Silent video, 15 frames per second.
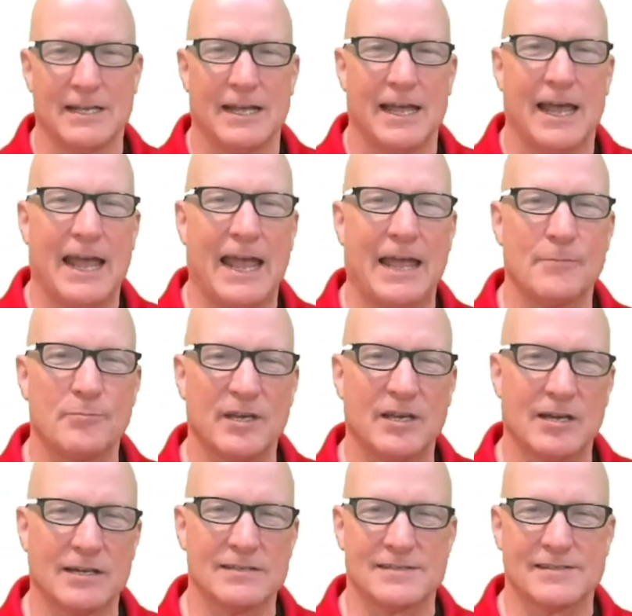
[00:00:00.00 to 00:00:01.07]
And
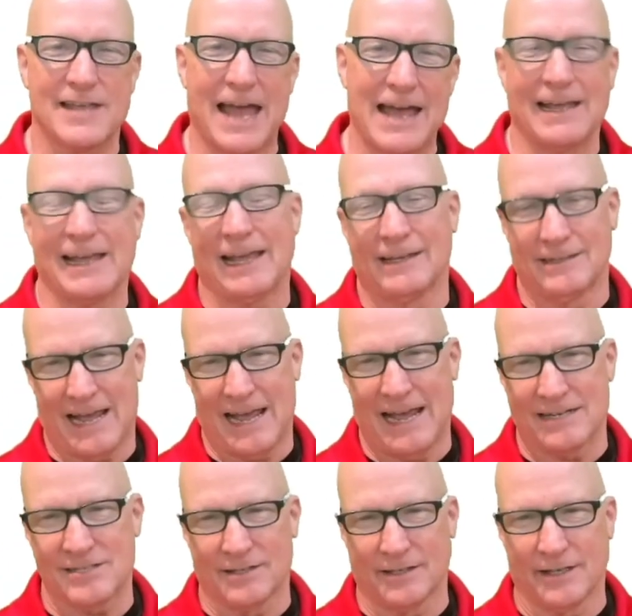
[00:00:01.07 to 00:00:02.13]
because that, and
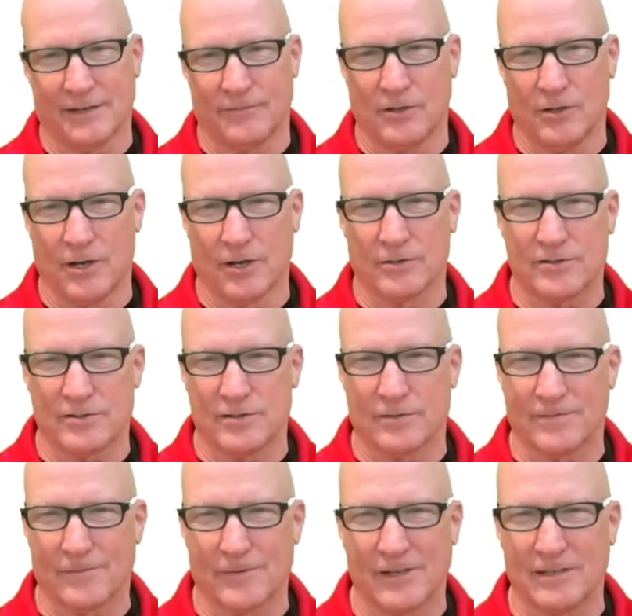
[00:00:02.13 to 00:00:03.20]
actually, if you go to the
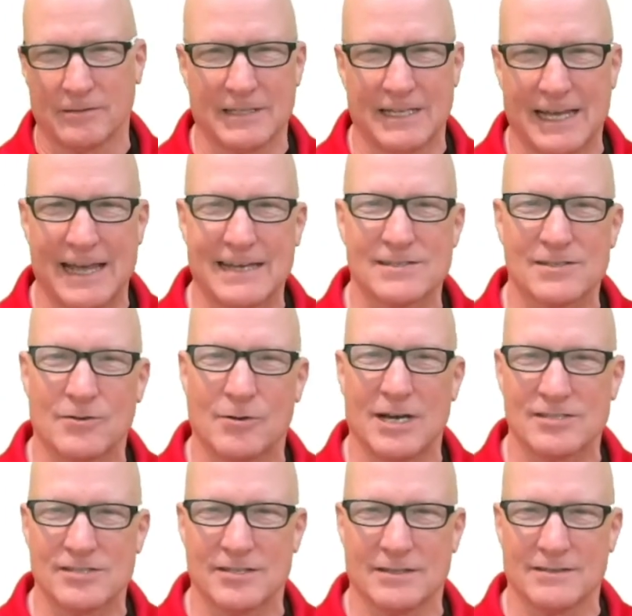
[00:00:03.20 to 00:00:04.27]
frequently asked
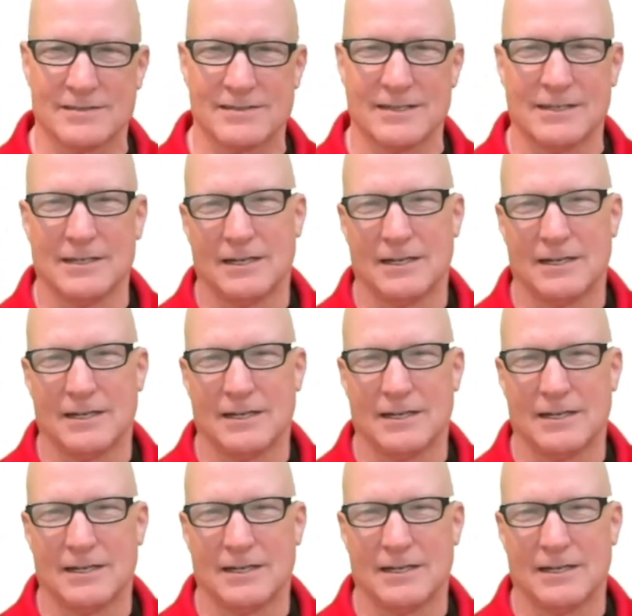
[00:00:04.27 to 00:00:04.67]
questions